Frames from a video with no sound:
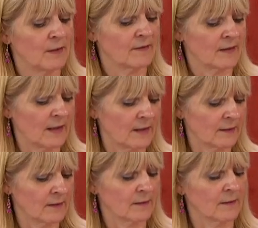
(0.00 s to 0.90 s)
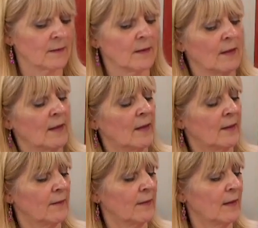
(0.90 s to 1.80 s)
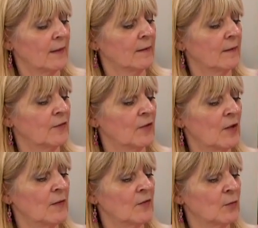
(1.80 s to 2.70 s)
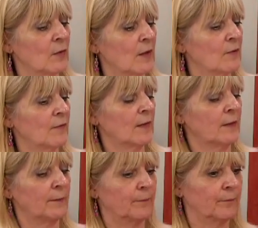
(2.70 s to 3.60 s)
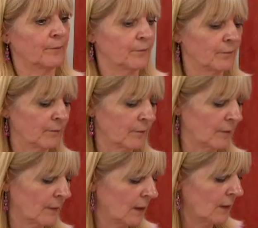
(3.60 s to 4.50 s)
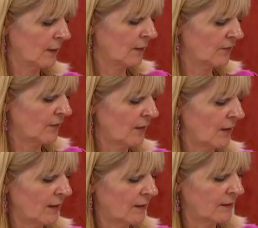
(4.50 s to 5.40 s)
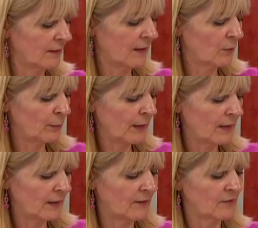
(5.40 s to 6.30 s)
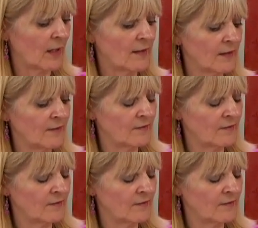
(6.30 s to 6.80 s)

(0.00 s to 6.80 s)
it again, and then turn this all over so that I can now pin it, as I